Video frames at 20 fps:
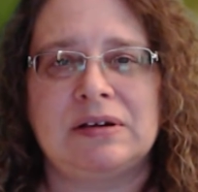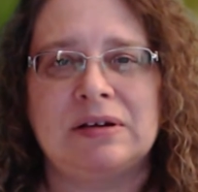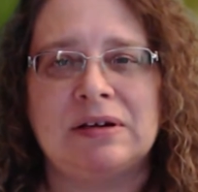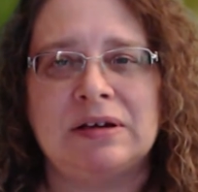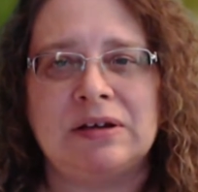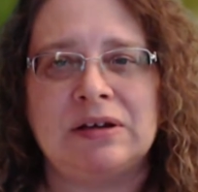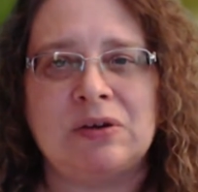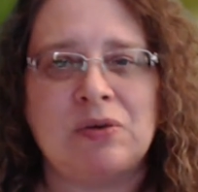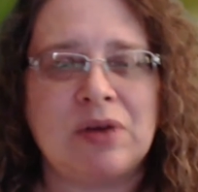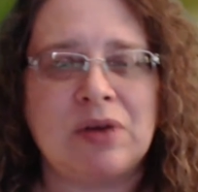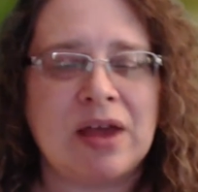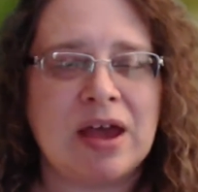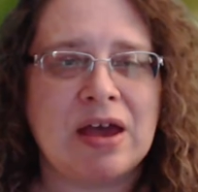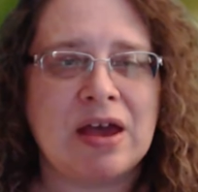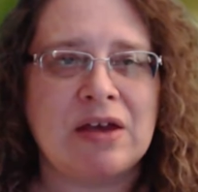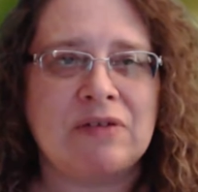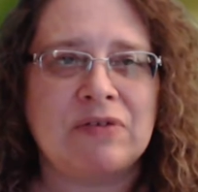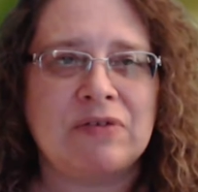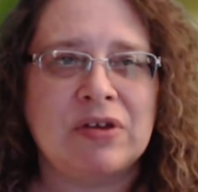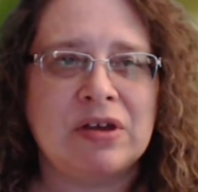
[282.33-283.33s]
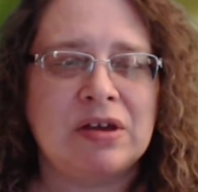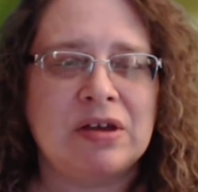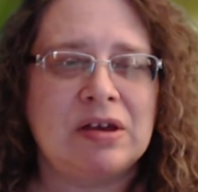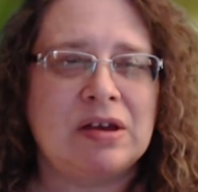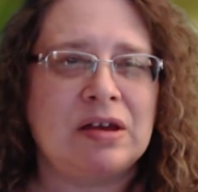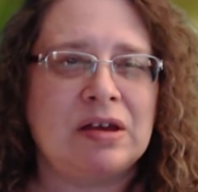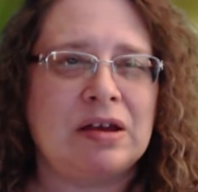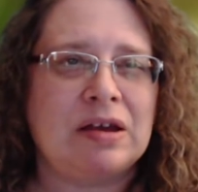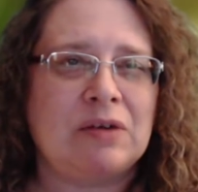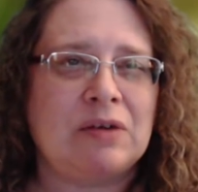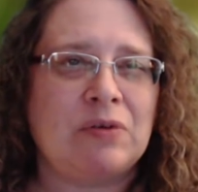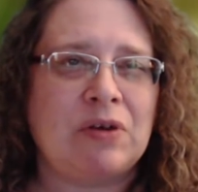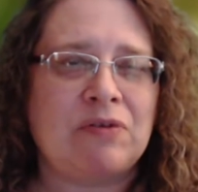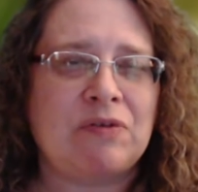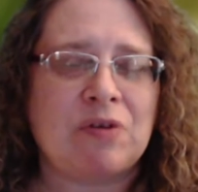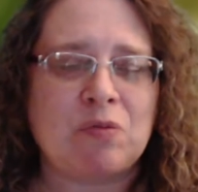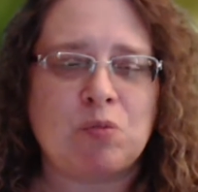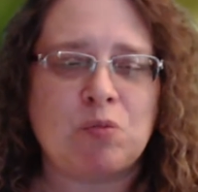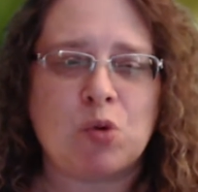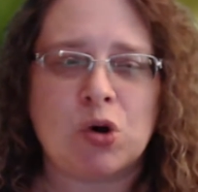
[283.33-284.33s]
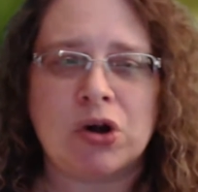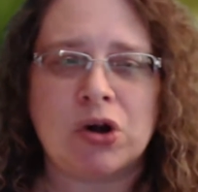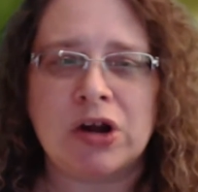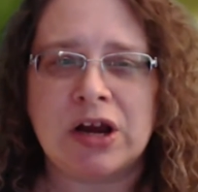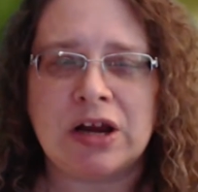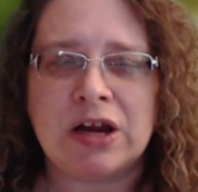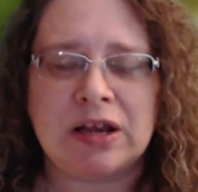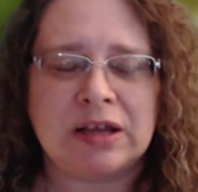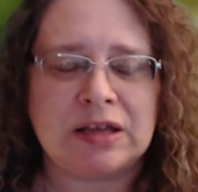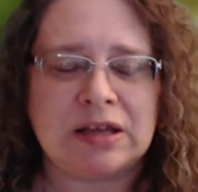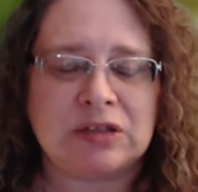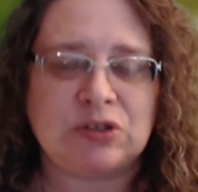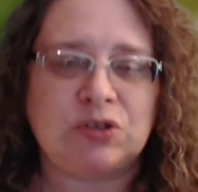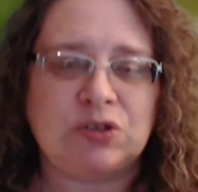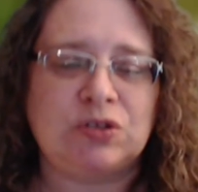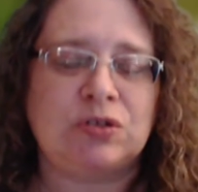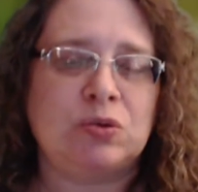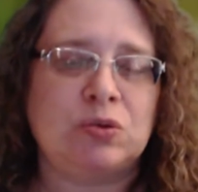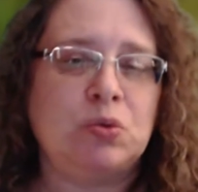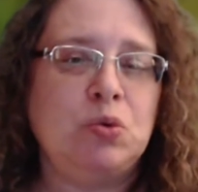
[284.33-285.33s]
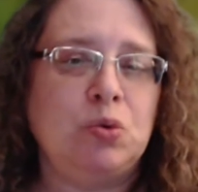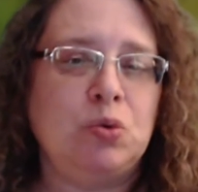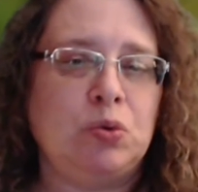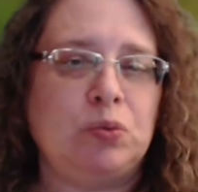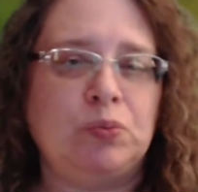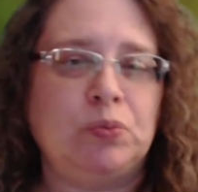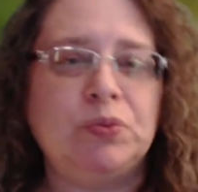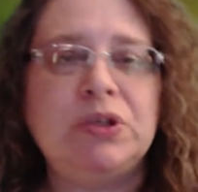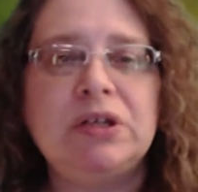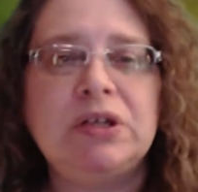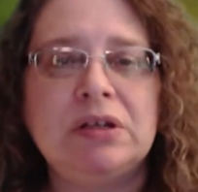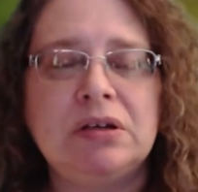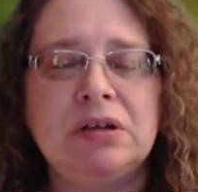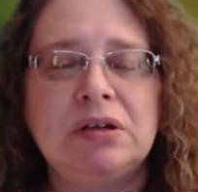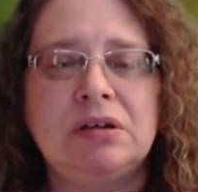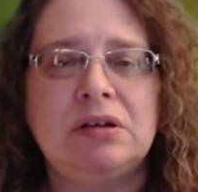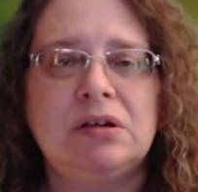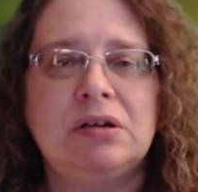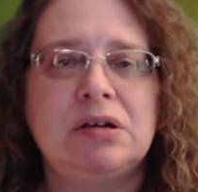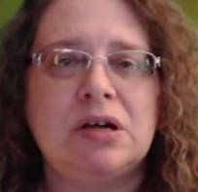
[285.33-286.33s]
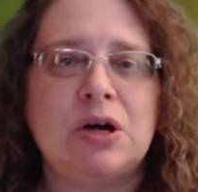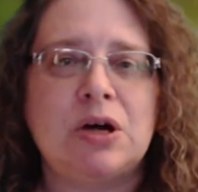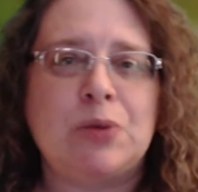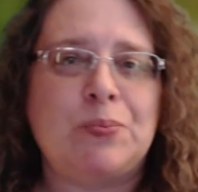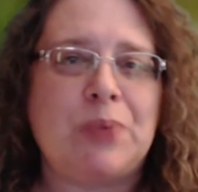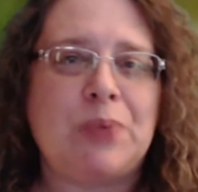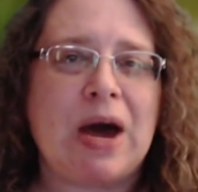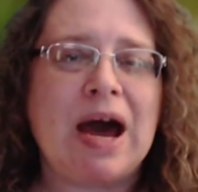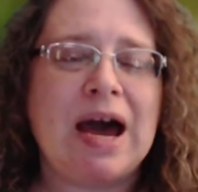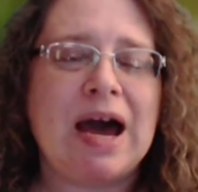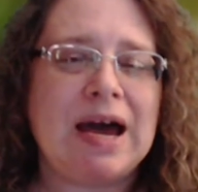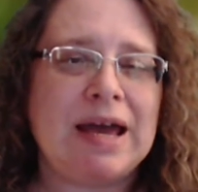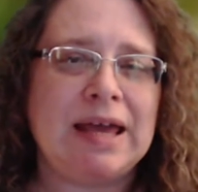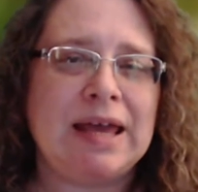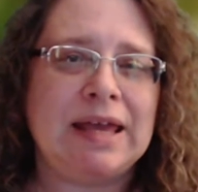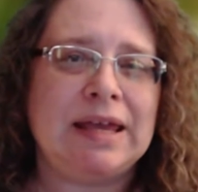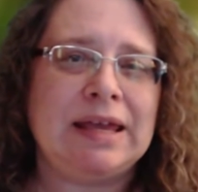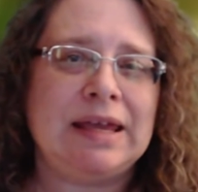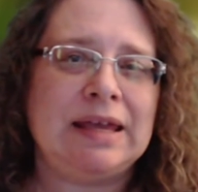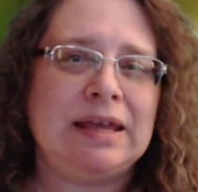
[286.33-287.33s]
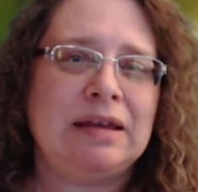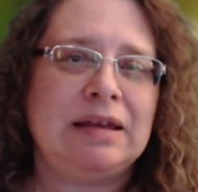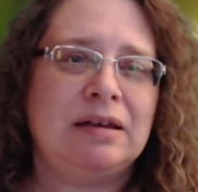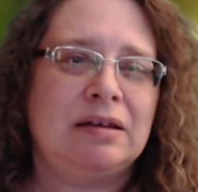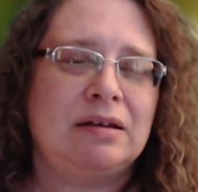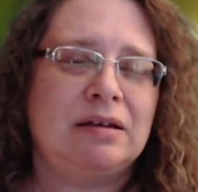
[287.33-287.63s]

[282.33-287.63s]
I don't have, if I'm worried and consumed by